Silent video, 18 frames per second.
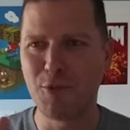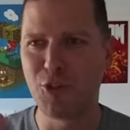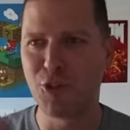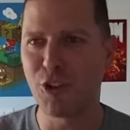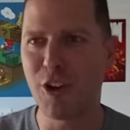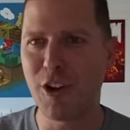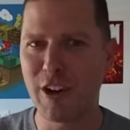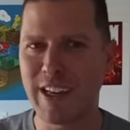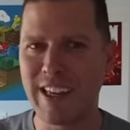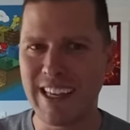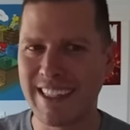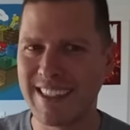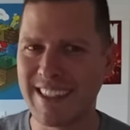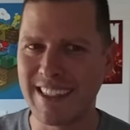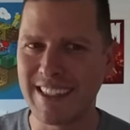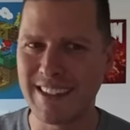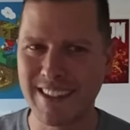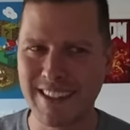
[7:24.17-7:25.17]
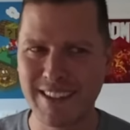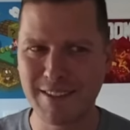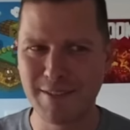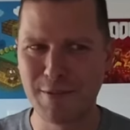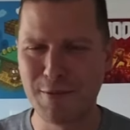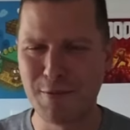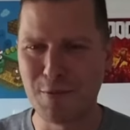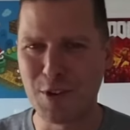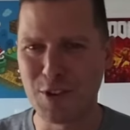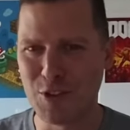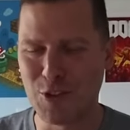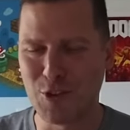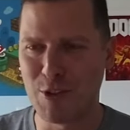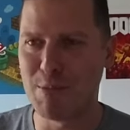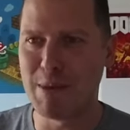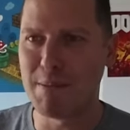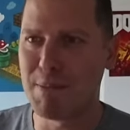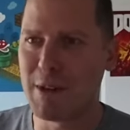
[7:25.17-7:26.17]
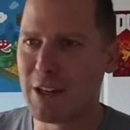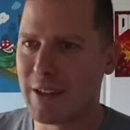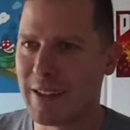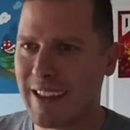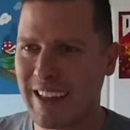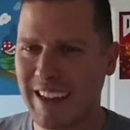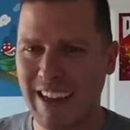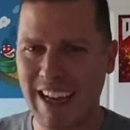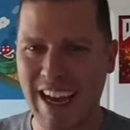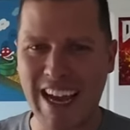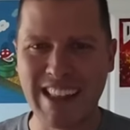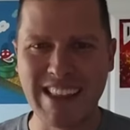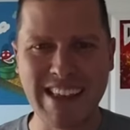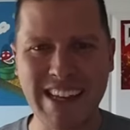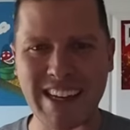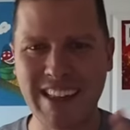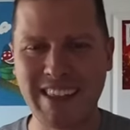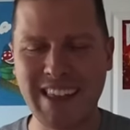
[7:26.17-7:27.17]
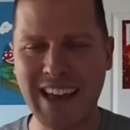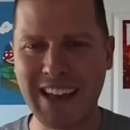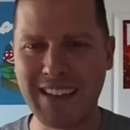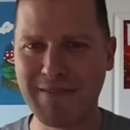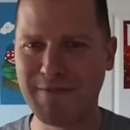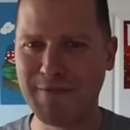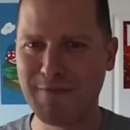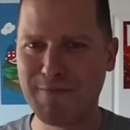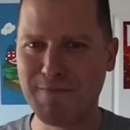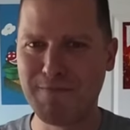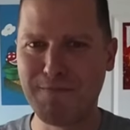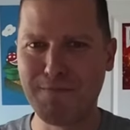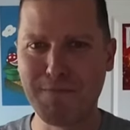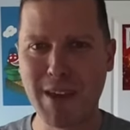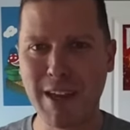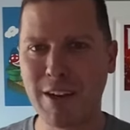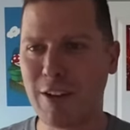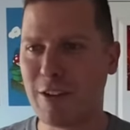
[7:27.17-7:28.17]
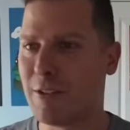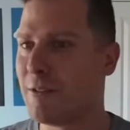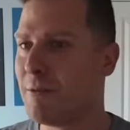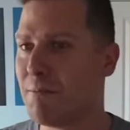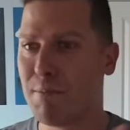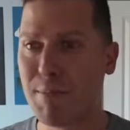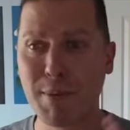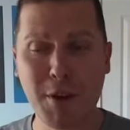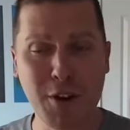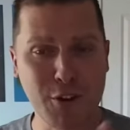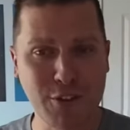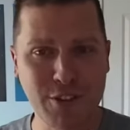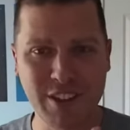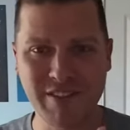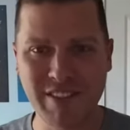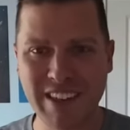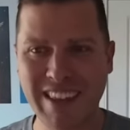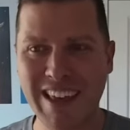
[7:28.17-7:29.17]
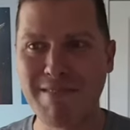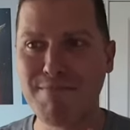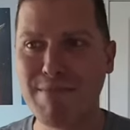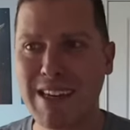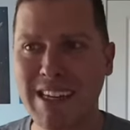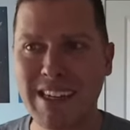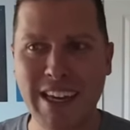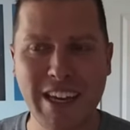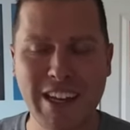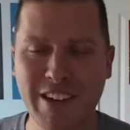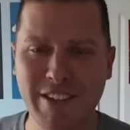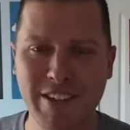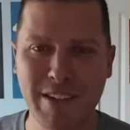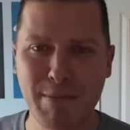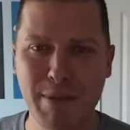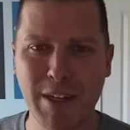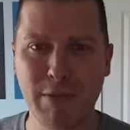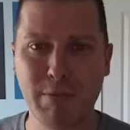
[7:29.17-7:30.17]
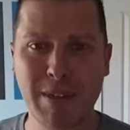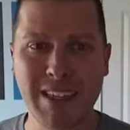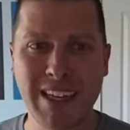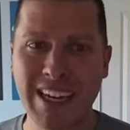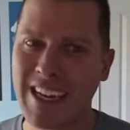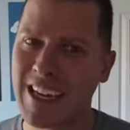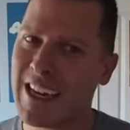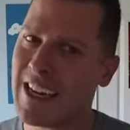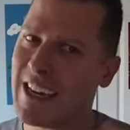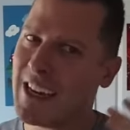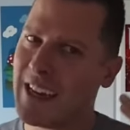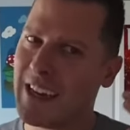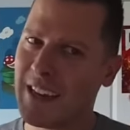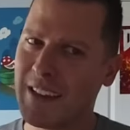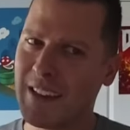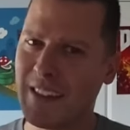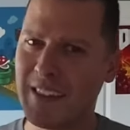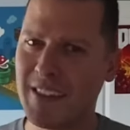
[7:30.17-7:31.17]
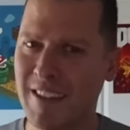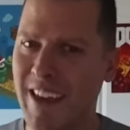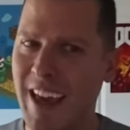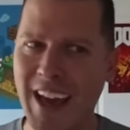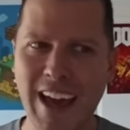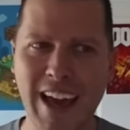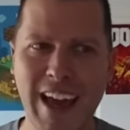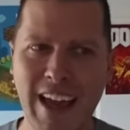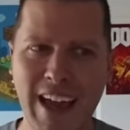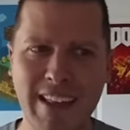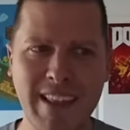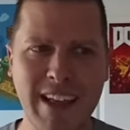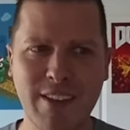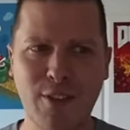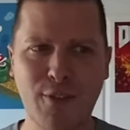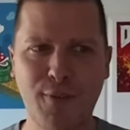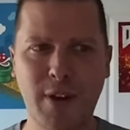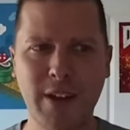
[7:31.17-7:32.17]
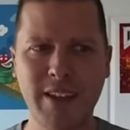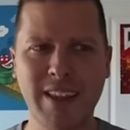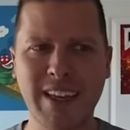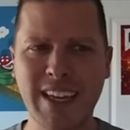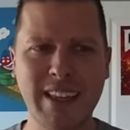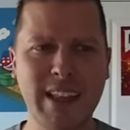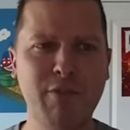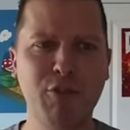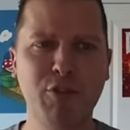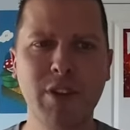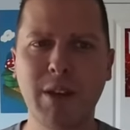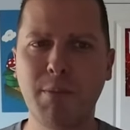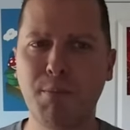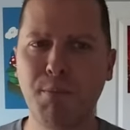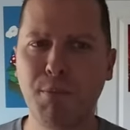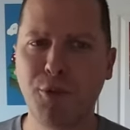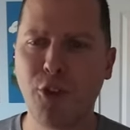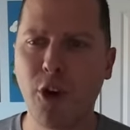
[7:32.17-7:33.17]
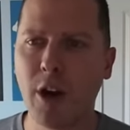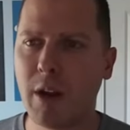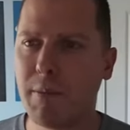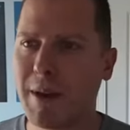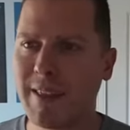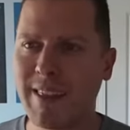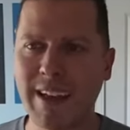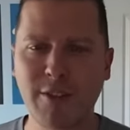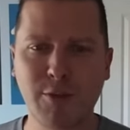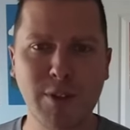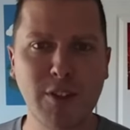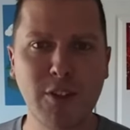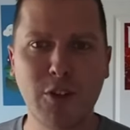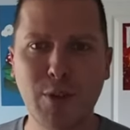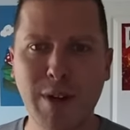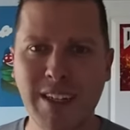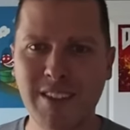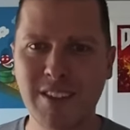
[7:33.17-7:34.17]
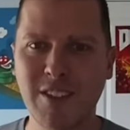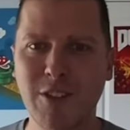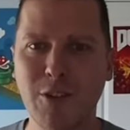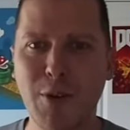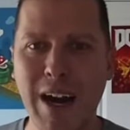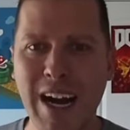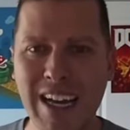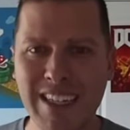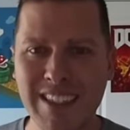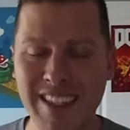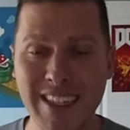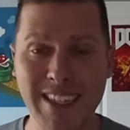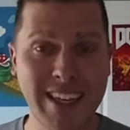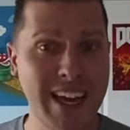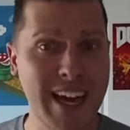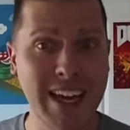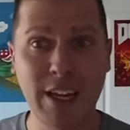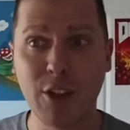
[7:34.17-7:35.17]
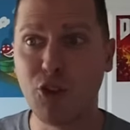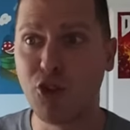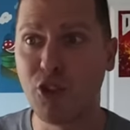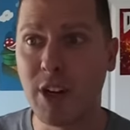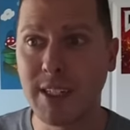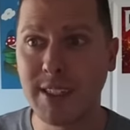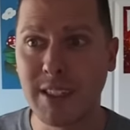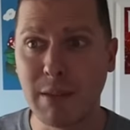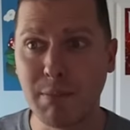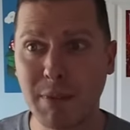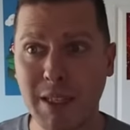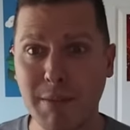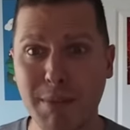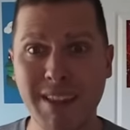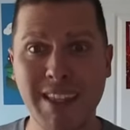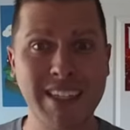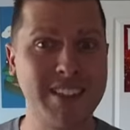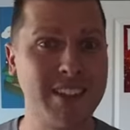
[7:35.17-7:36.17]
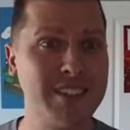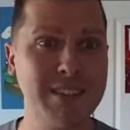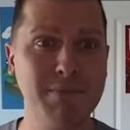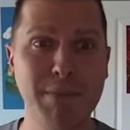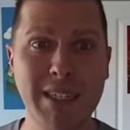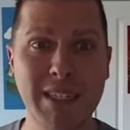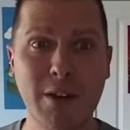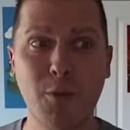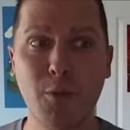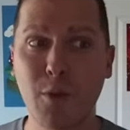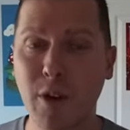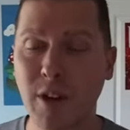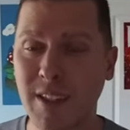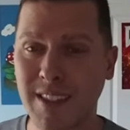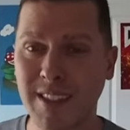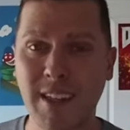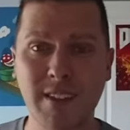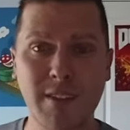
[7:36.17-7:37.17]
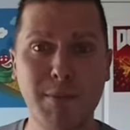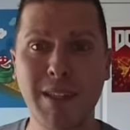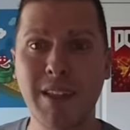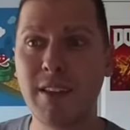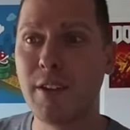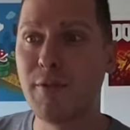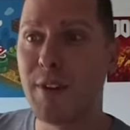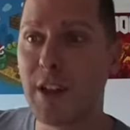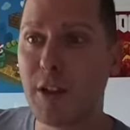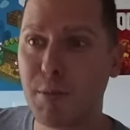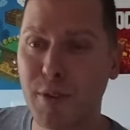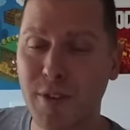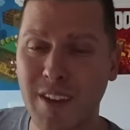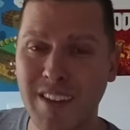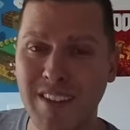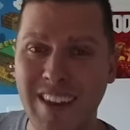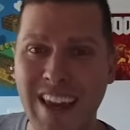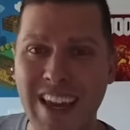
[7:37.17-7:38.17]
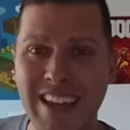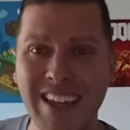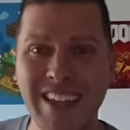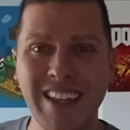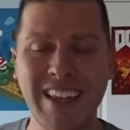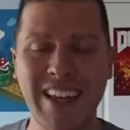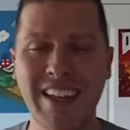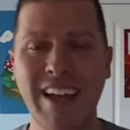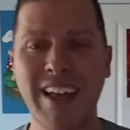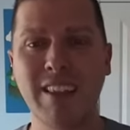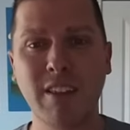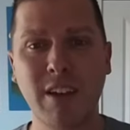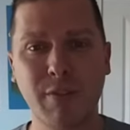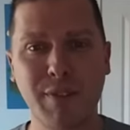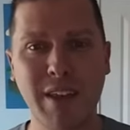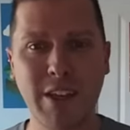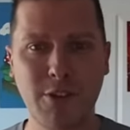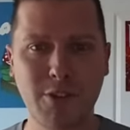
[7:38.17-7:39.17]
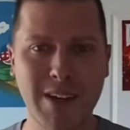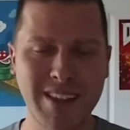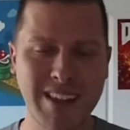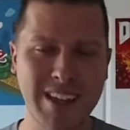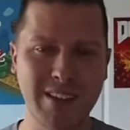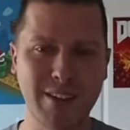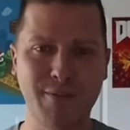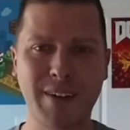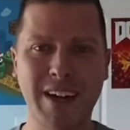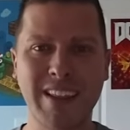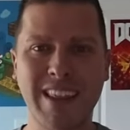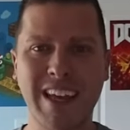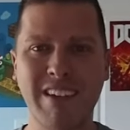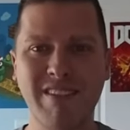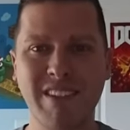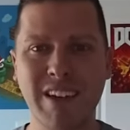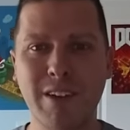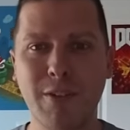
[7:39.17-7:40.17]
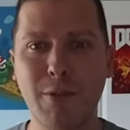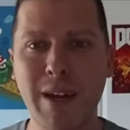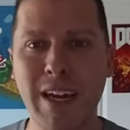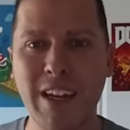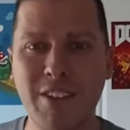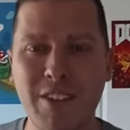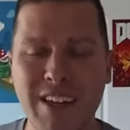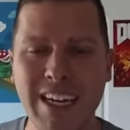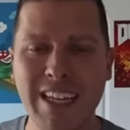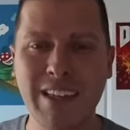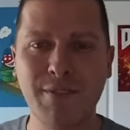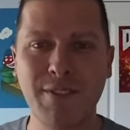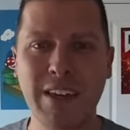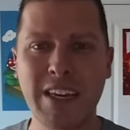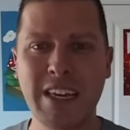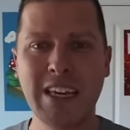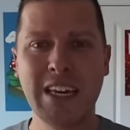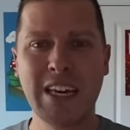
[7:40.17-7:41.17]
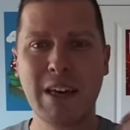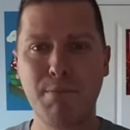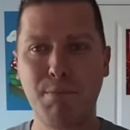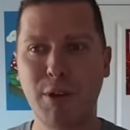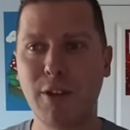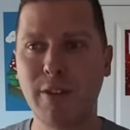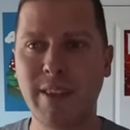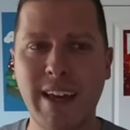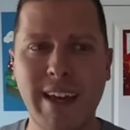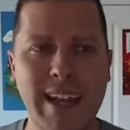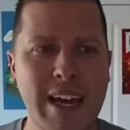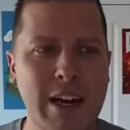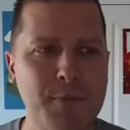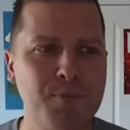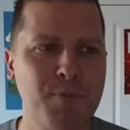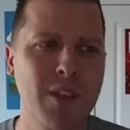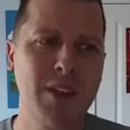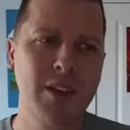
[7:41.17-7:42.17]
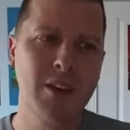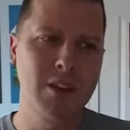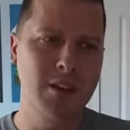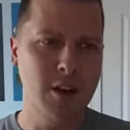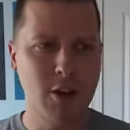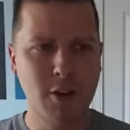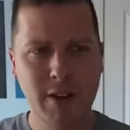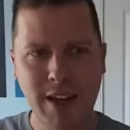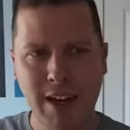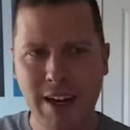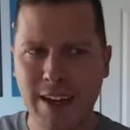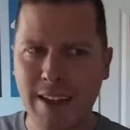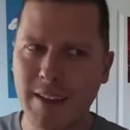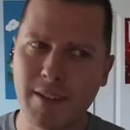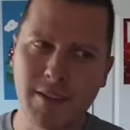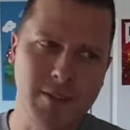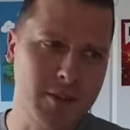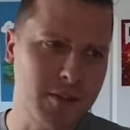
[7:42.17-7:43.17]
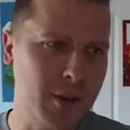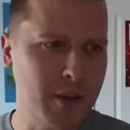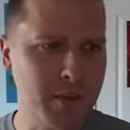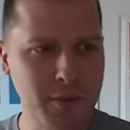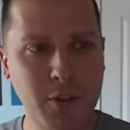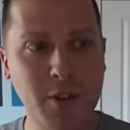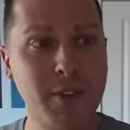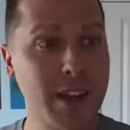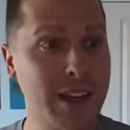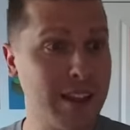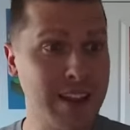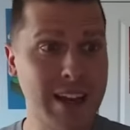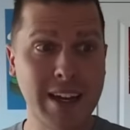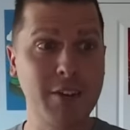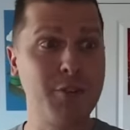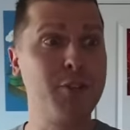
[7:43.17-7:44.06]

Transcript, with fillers: drawing isn't what you should be building. I, I needed that middle person, right? That mediator in the middle, be like, yeah. And that's funny. Like I never really thought about that's what U X and U I is. Like, yeah, I can draw something, but that doesn't mean it works. It doesn't mean the developers can take it. And, and I love that you identified that right away and you kind of built that out. Going on, you said a lot.